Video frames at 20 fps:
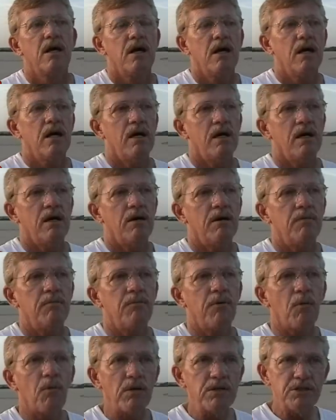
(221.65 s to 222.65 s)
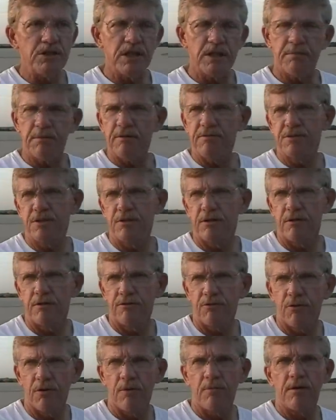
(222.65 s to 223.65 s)
But once you get above
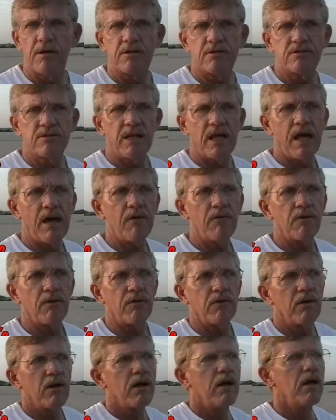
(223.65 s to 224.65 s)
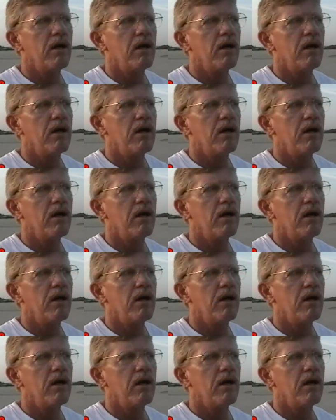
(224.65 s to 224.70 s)
240 miles an hour,